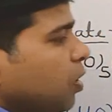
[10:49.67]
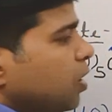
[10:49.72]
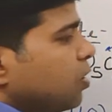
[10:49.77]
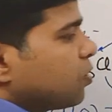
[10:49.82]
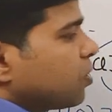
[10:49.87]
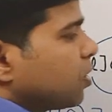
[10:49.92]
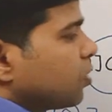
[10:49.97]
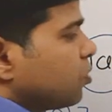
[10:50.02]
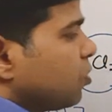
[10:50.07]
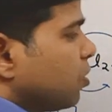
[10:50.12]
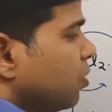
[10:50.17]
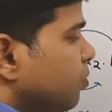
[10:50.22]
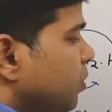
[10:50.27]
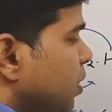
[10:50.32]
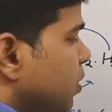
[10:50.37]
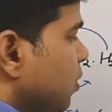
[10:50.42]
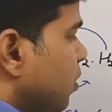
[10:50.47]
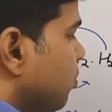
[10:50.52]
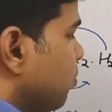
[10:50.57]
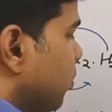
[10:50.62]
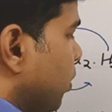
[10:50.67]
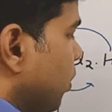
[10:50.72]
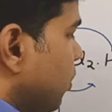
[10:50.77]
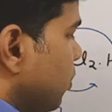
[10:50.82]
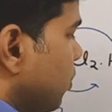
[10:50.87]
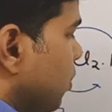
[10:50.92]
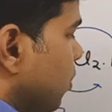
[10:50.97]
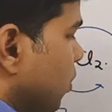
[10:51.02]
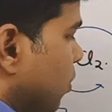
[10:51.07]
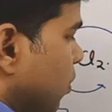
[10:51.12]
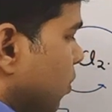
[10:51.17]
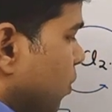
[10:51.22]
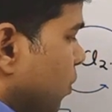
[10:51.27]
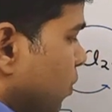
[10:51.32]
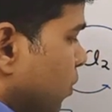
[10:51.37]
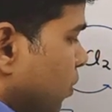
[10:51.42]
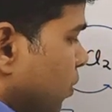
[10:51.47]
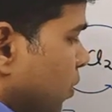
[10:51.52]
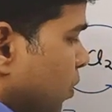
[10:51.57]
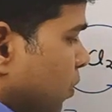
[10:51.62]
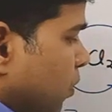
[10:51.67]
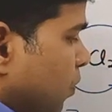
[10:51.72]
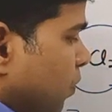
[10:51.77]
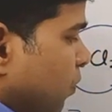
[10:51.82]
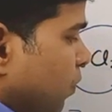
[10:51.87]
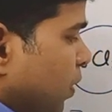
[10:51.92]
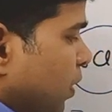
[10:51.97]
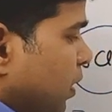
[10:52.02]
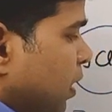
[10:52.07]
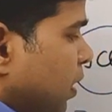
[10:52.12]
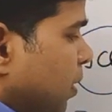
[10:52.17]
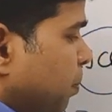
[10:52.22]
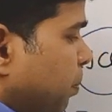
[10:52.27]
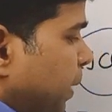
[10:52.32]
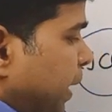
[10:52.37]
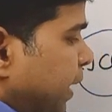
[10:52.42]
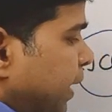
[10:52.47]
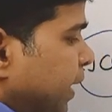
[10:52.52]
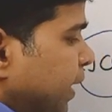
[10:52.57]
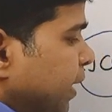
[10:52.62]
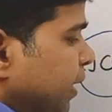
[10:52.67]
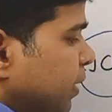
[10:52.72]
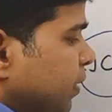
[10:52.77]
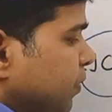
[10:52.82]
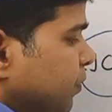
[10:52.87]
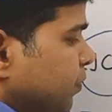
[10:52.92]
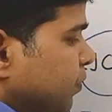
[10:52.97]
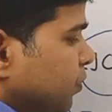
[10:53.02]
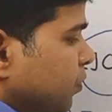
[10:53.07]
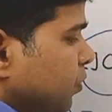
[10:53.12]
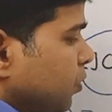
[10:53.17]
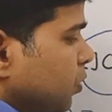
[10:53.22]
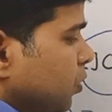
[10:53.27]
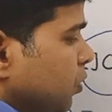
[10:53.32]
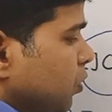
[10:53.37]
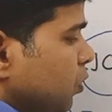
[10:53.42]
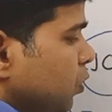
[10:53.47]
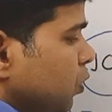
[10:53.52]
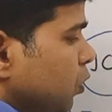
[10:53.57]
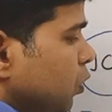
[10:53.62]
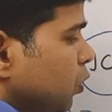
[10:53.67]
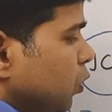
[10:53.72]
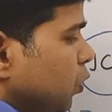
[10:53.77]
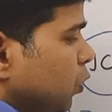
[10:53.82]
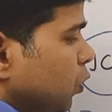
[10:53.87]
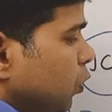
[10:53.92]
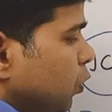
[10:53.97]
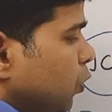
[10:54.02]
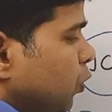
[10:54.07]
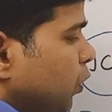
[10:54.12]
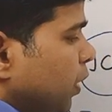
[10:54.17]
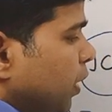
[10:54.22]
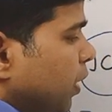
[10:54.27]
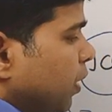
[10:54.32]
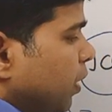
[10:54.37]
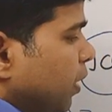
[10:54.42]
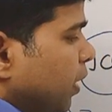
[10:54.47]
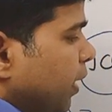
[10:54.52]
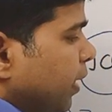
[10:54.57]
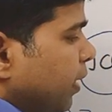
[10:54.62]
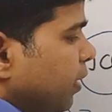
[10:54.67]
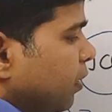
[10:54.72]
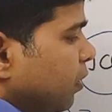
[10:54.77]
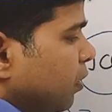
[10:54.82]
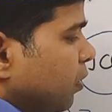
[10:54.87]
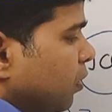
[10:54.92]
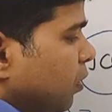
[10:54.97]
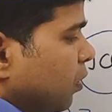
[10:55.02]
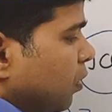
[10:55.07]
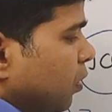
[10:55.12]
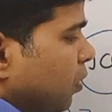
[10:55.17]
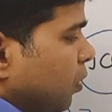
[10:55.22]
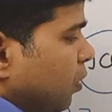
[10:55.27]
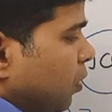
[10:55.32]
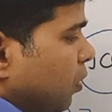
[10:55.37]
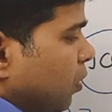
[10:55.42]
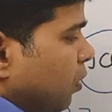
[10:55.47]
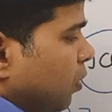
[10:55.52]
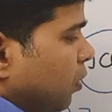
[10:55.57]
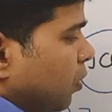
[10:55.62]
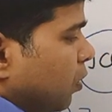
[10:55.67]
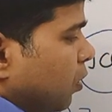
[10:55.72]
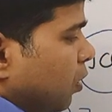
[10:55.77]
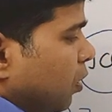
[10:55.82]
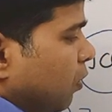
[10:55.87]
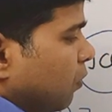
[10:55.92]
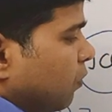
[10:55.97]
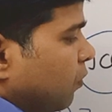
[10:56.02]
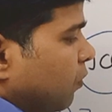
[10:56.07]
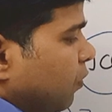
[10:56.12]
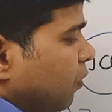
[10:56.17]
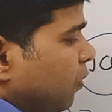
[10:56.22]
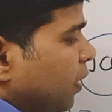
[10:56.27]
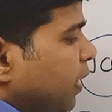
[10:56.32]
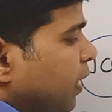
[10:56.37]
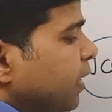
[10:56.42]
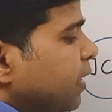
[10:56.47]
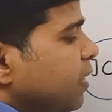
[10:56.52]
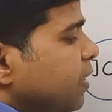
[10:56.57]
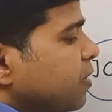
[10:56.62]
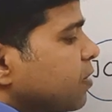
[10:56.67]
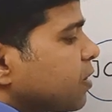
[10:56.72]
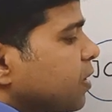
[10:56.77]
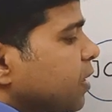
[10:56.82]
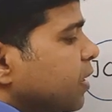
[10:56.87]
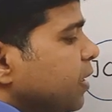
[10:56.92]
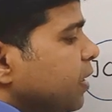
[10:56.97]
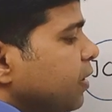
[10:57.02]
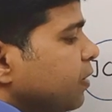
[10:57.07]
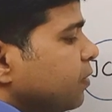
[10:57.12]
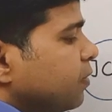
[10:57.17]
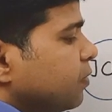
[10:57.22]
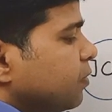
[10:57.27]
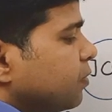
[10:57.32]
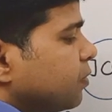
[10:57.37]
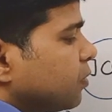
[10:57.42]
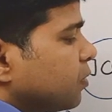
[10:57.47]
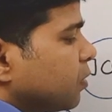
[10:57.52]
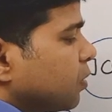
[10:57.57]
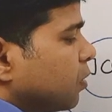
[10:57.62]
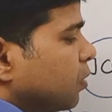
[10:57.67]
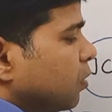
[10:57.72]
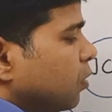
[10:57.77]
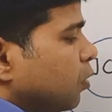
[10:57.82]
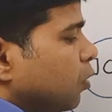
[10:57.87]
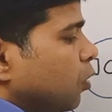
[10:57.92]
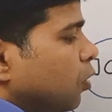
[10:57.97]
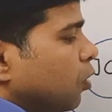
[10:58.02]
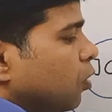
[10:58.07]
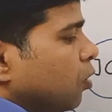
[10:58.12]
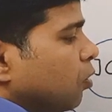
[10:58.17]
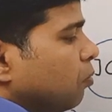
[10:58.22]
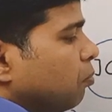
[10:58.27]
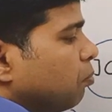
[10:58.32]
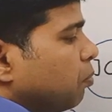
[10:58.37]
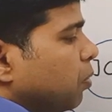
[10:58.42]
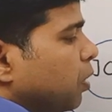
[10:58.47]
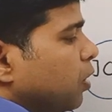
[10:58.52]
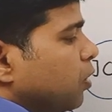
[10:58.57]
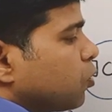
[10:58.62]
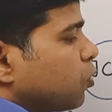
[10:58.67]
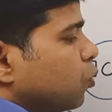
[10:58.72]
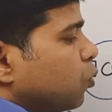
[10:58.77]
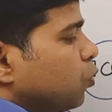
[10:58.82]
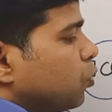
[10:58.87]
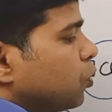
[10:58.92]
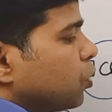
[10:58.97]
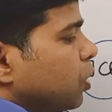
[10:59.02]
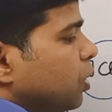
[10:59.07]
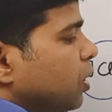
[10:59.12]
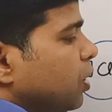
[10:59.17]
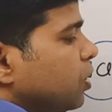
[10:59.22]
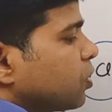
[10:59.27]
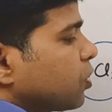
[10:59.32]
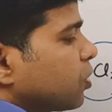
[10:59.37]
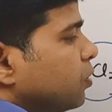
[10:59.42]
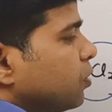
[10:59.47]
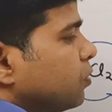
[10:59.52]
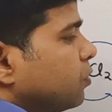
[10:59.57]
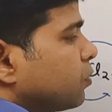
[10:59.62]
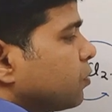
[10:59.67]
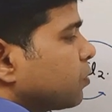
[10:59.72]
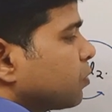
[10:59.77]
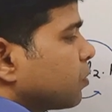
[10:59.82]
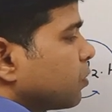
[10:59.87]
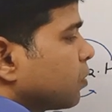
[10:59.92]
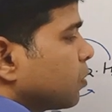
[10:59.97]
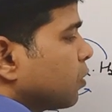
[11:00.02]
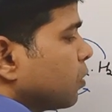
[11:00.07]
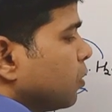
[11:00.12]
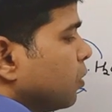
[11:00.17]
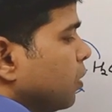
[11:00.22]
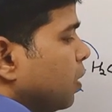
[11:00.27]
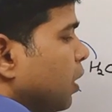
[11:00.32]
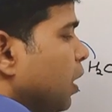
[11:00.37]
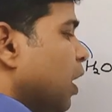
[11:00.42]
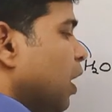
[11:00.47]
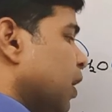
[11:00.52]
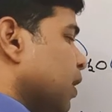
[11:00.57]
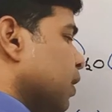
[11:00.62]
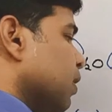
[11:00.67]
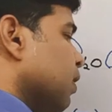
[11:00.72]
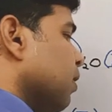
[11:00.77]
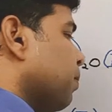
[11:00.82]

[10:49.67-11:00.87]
structure of this compound? With the PT, you can write the 4NH3 plus 2 charge, another